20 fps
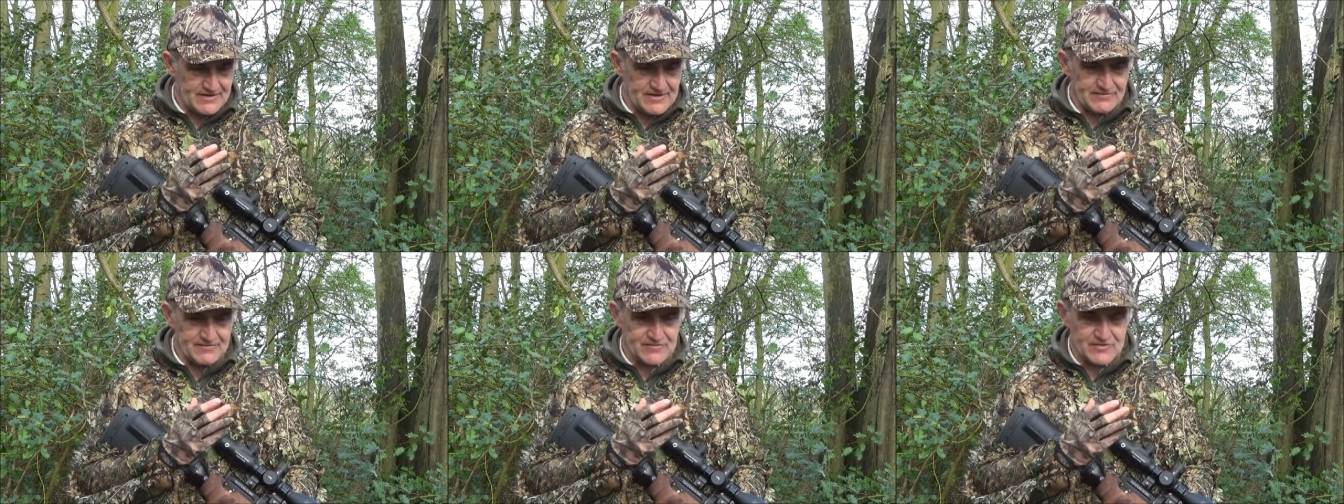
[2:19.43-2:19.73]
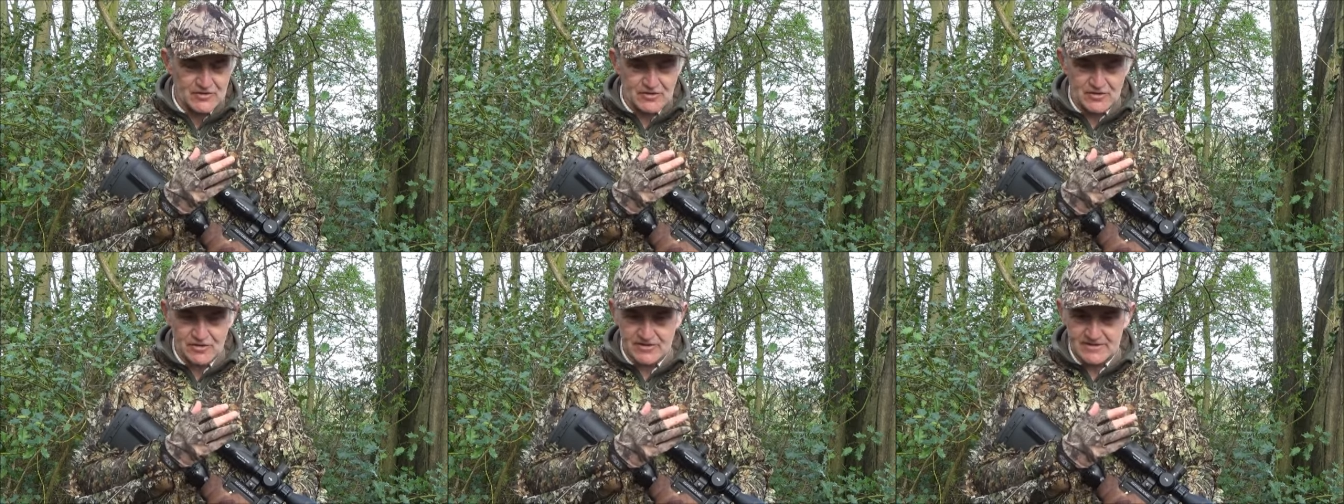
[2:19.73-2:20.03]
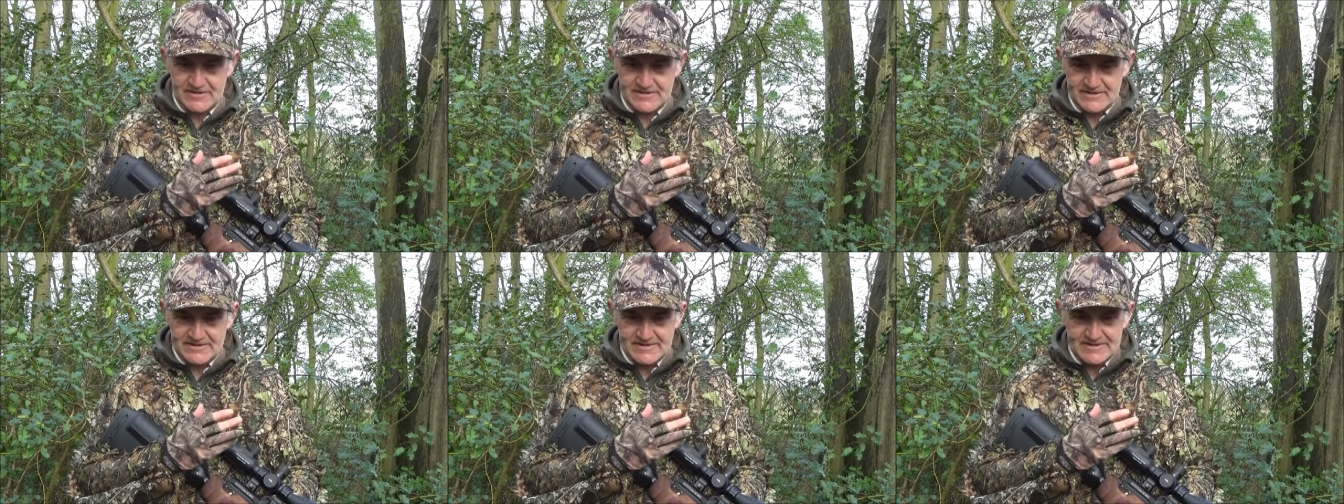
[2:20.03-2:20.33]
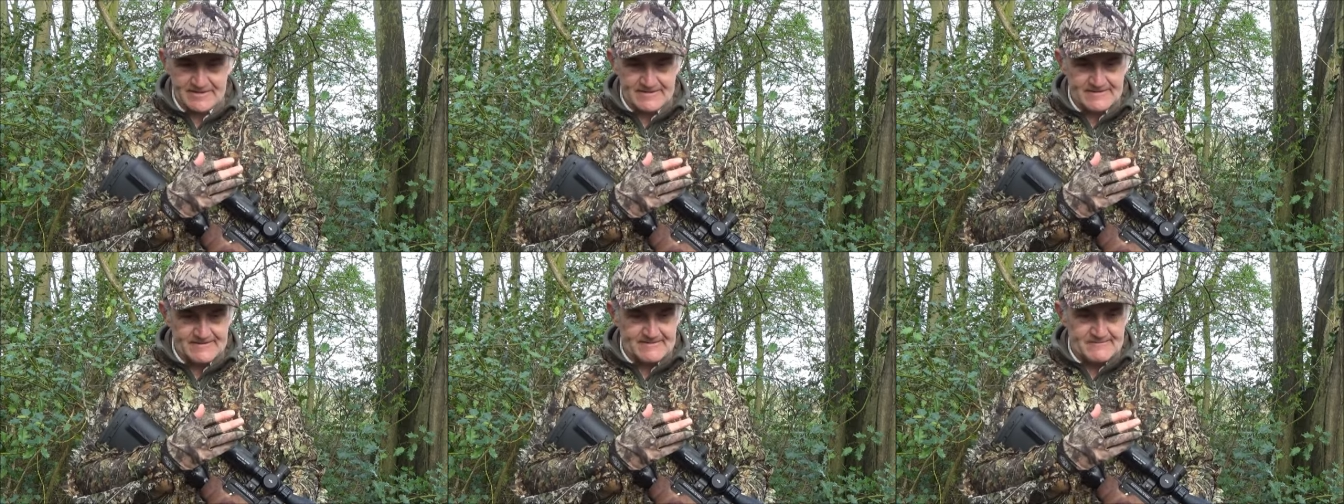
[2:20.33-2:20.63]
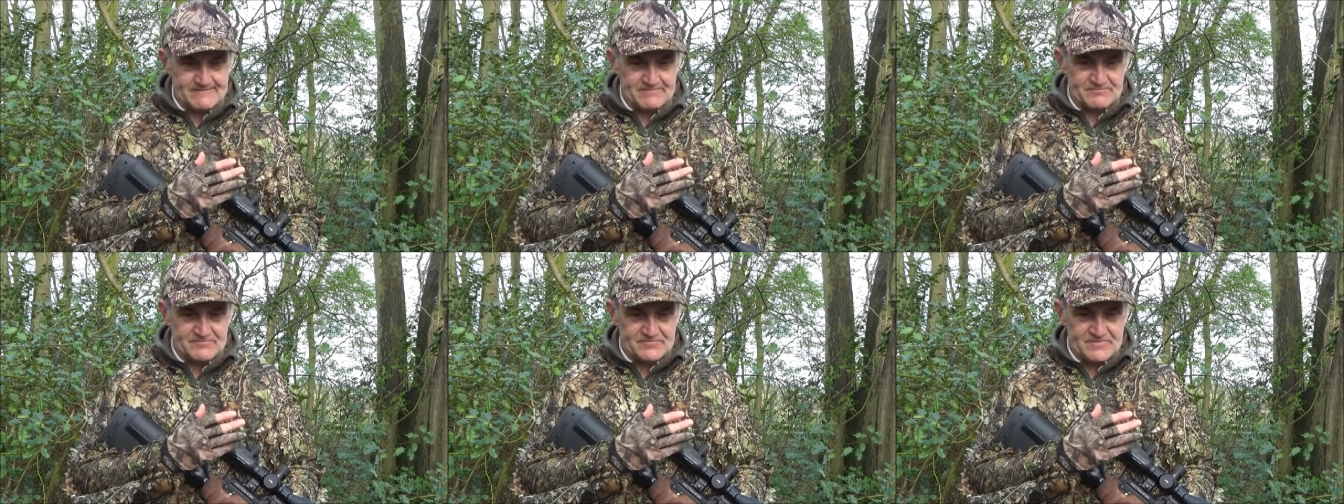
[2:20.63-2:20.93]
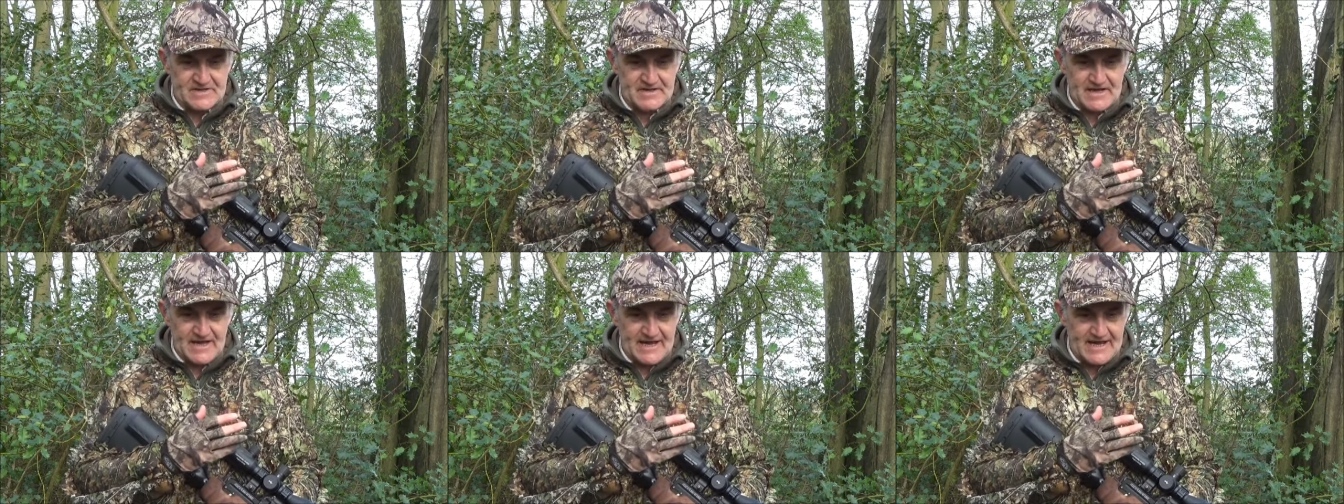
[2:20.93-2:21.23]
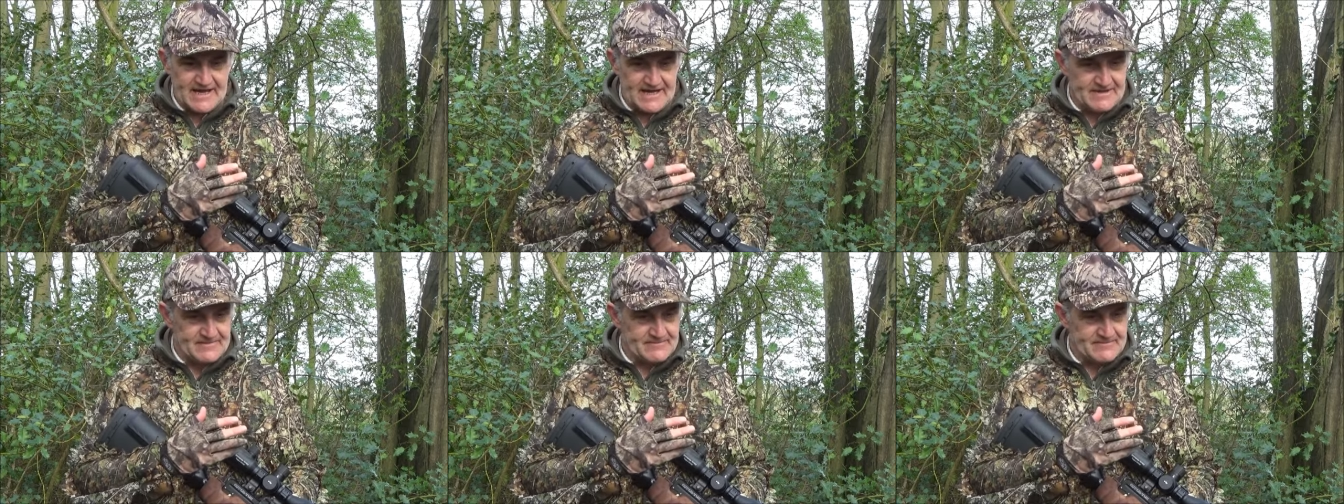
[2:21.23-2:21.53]
I've got
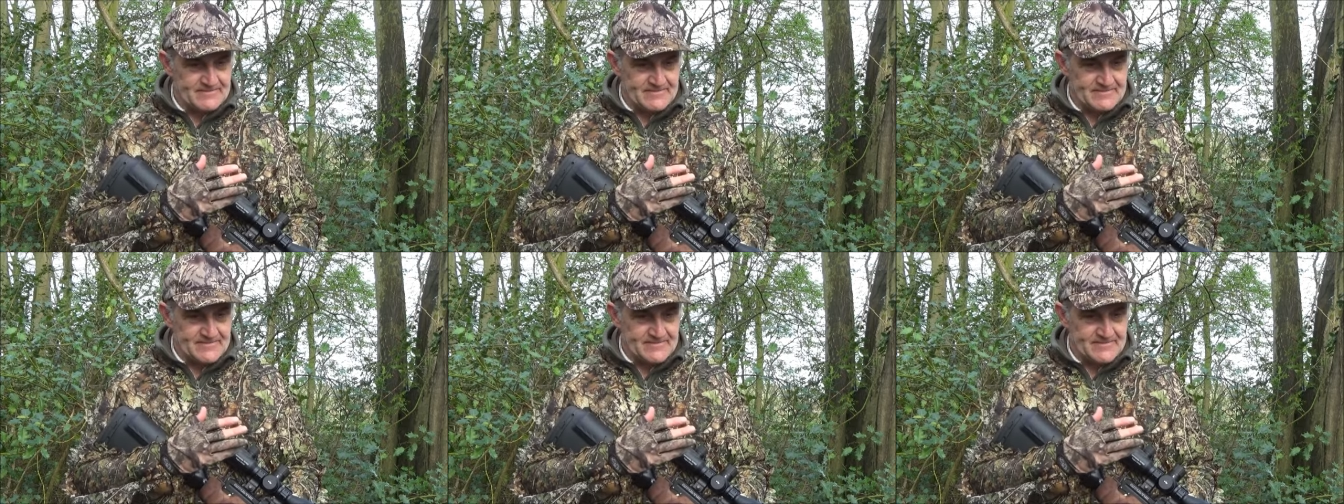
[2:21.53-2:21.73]
uh,